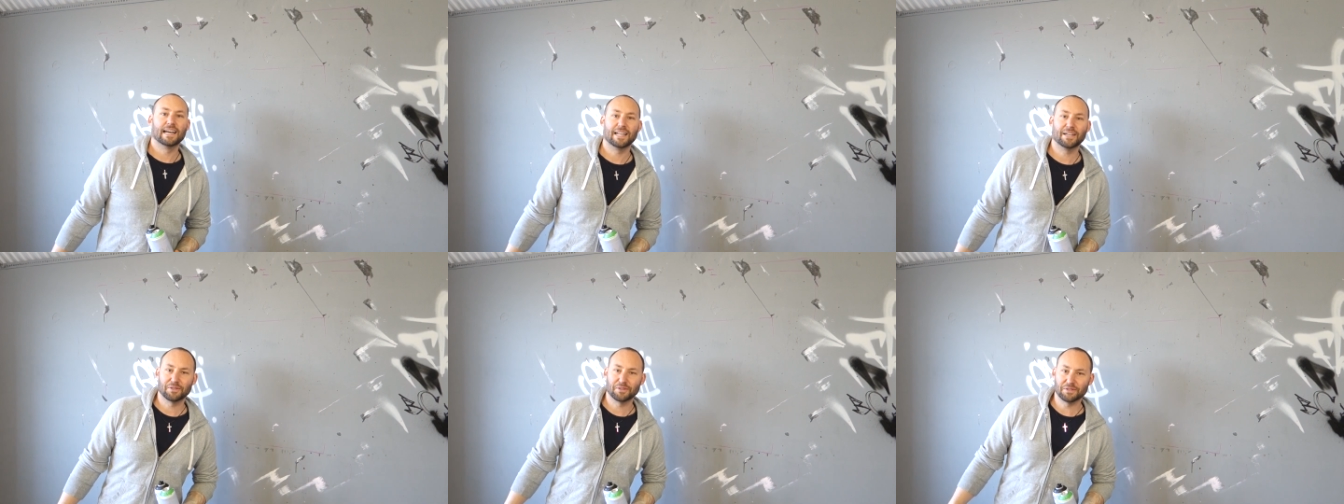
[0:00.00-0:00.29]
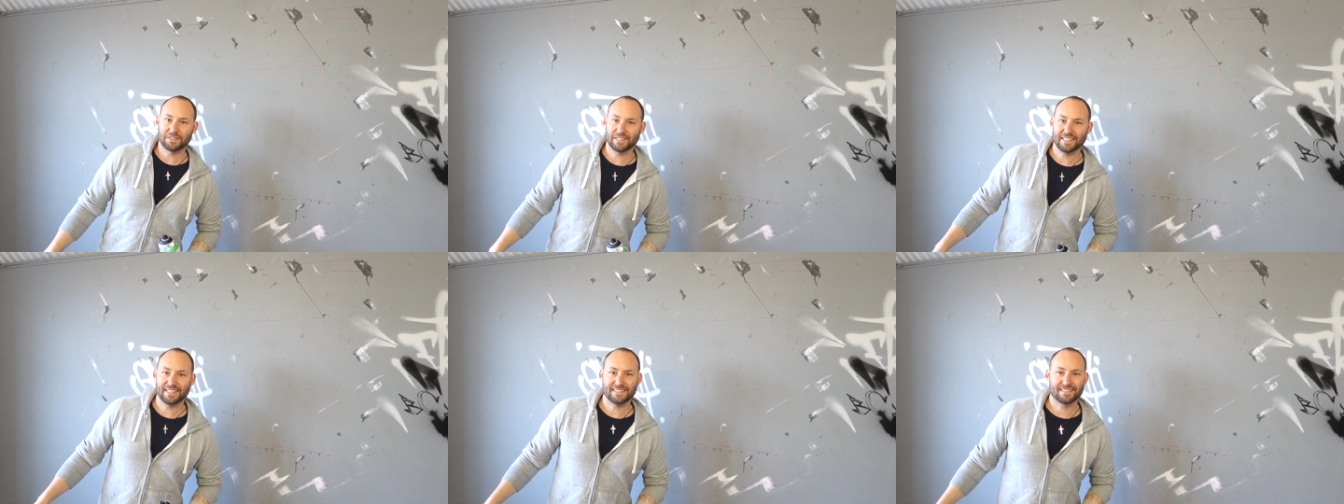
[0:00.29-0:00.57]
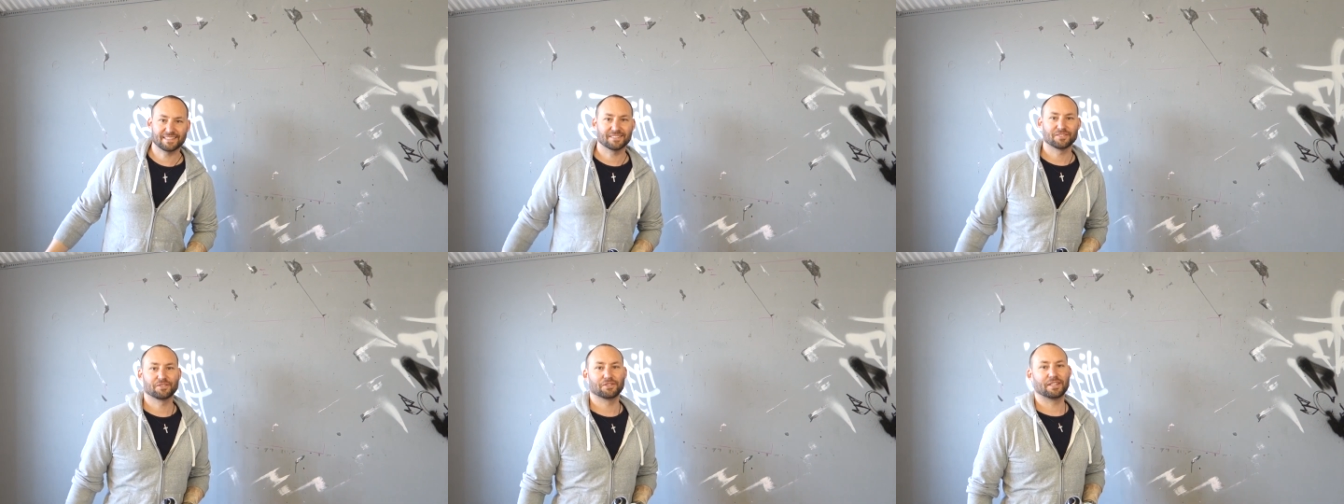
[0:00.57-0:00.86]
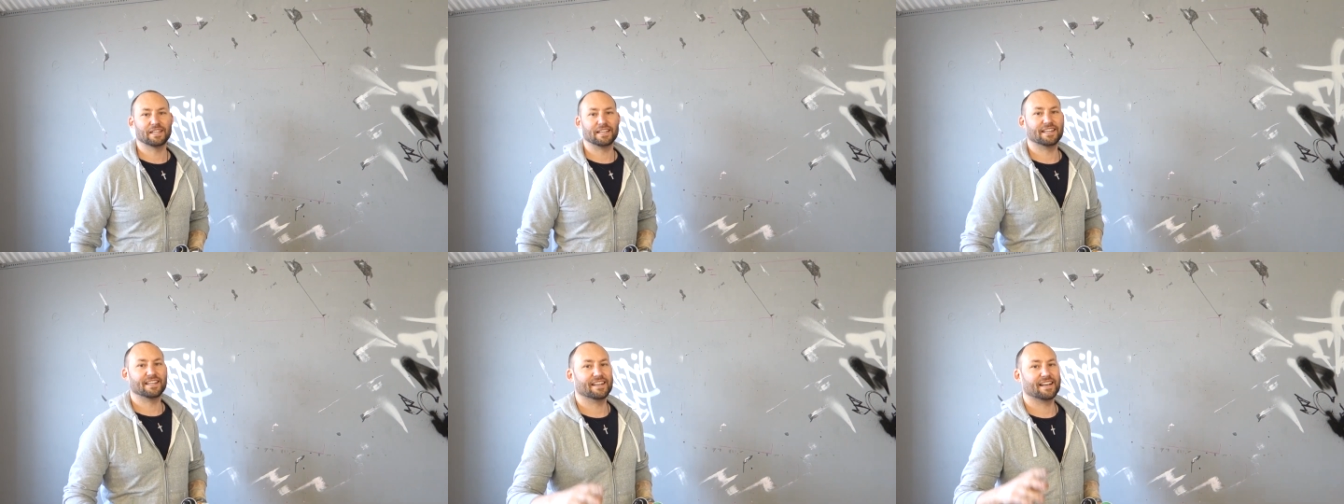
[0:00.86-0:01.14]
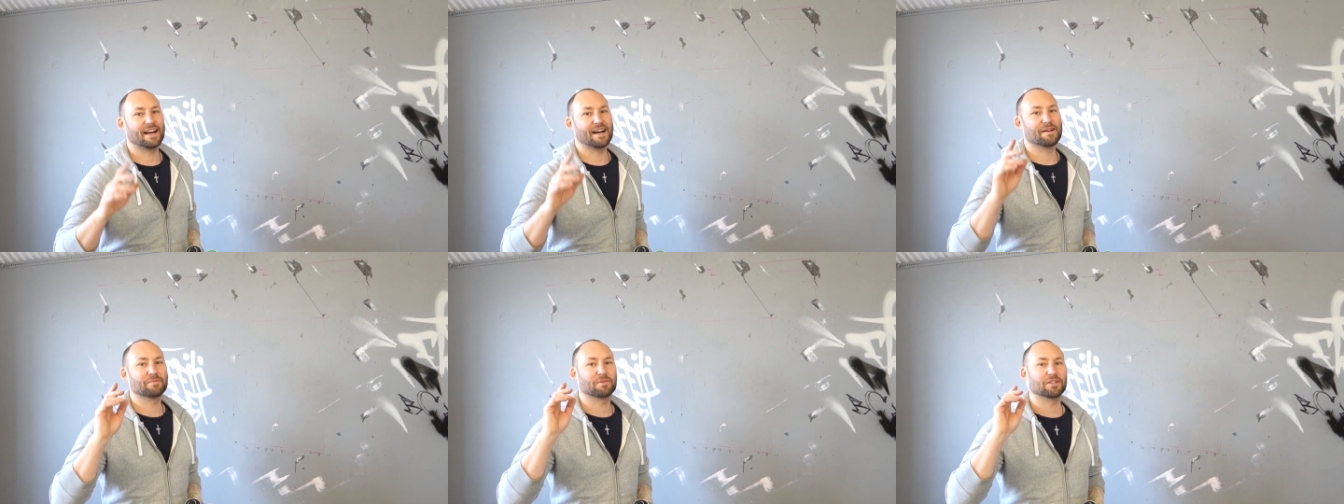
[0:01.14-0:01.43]
Hello Internet,
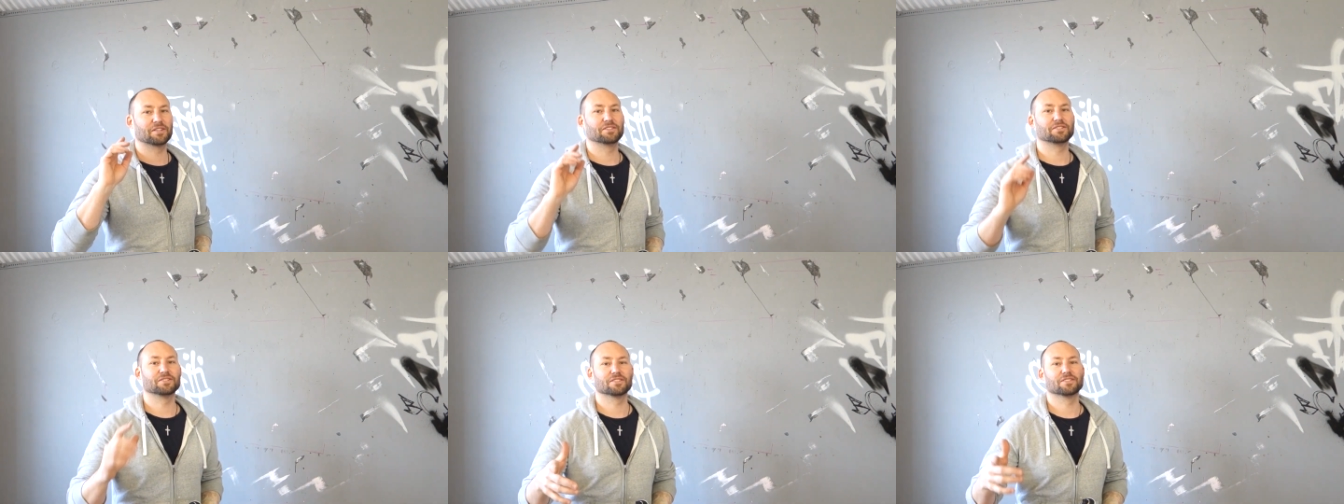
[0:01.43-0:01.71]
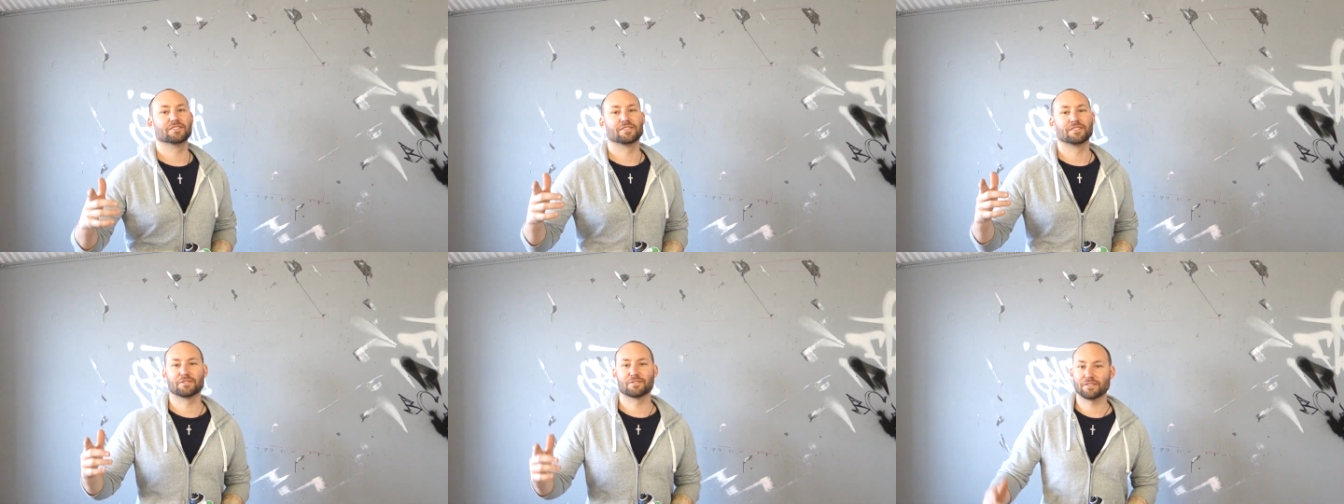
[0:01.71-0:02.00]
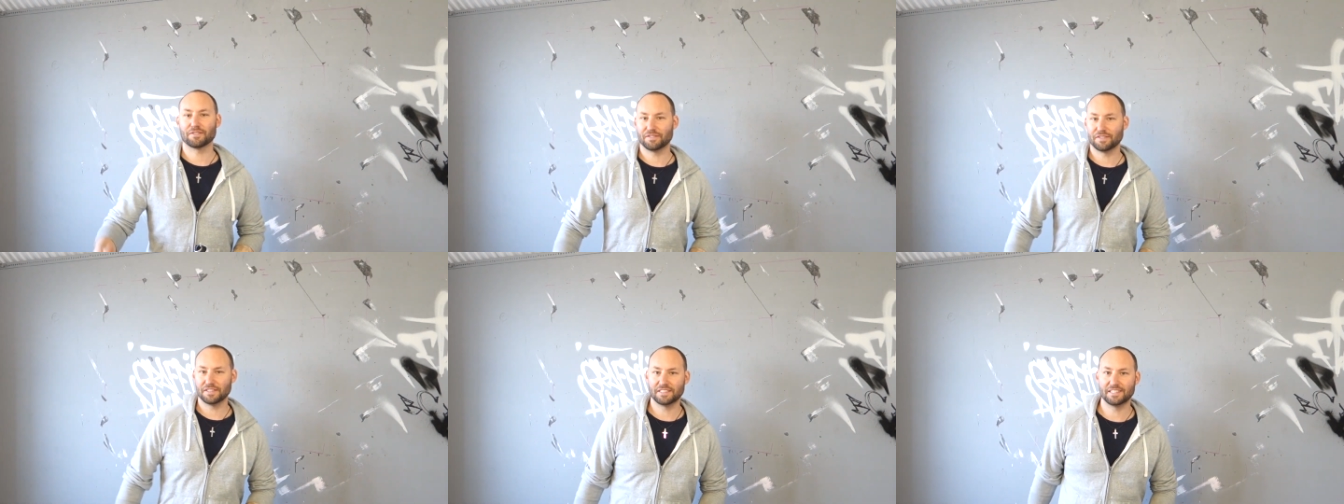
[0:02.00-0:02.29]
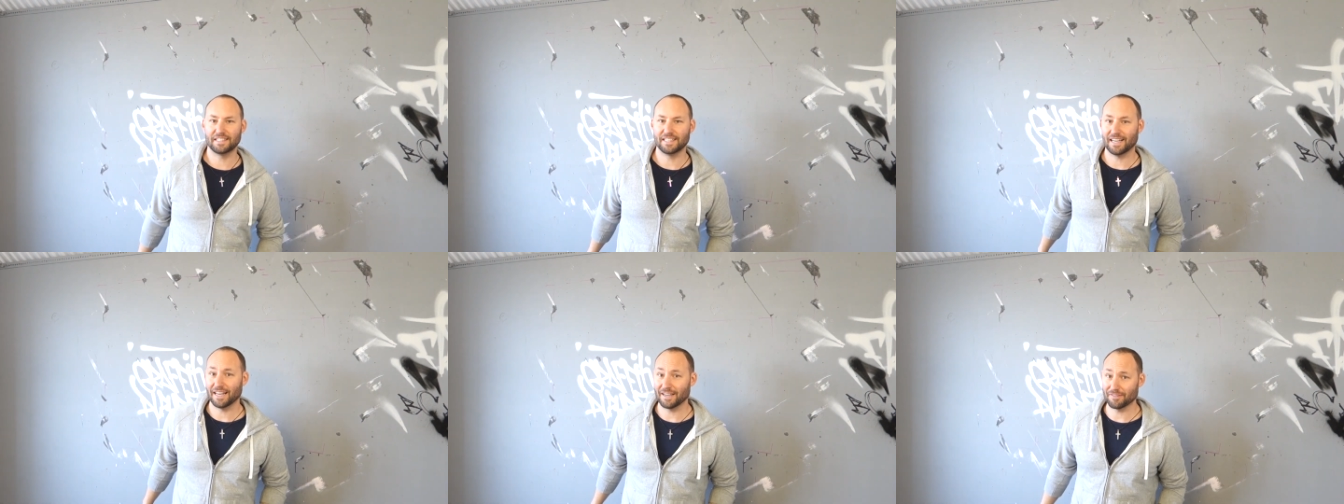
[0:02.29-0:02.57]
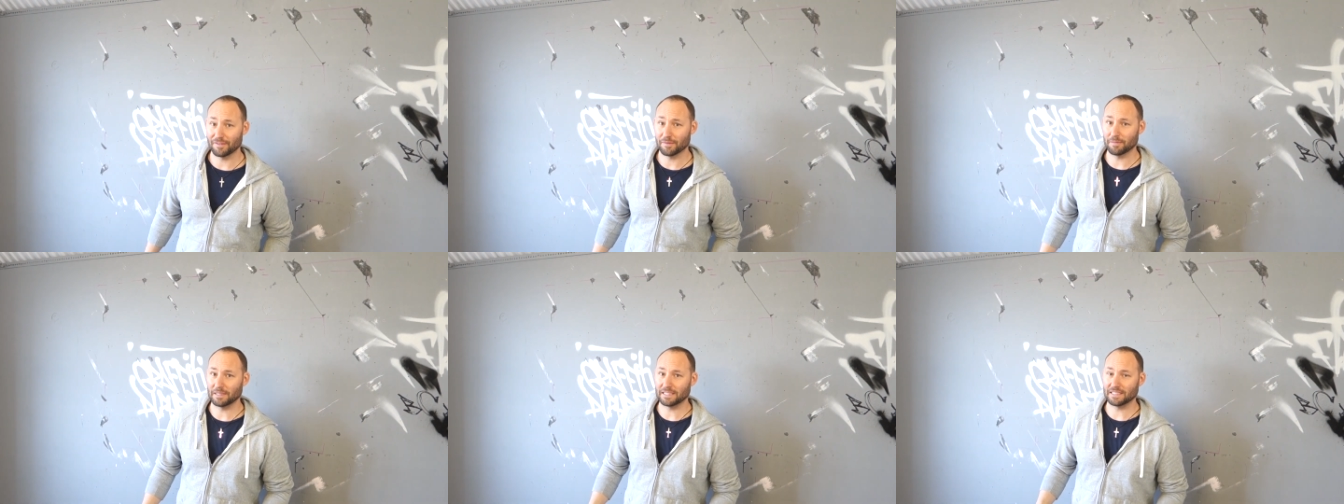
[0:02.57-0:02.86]
today I'm going to do the graffiti
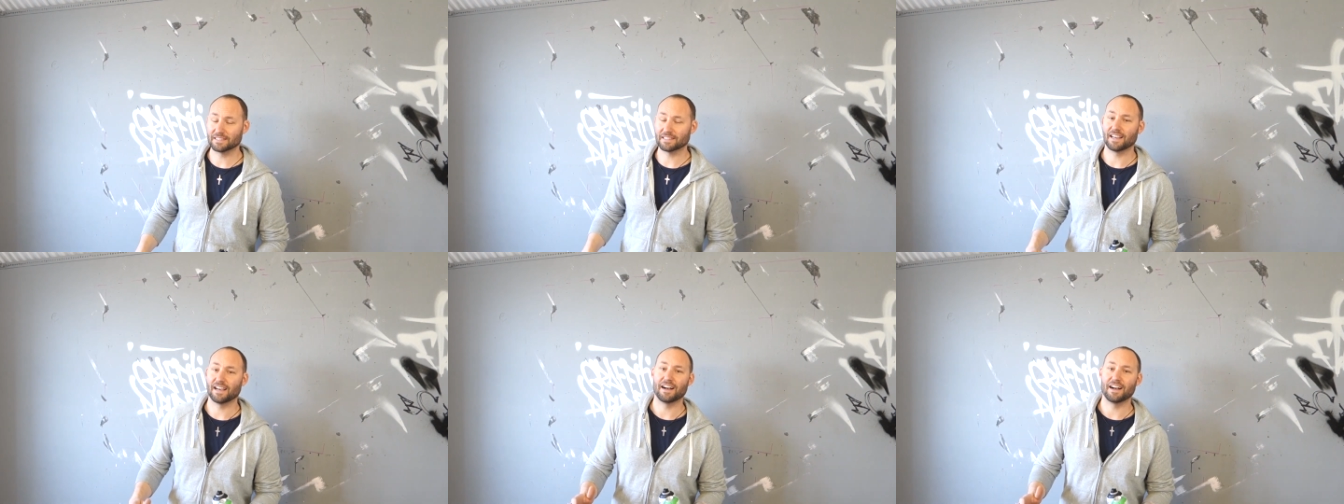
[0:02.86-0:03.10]
alphabet.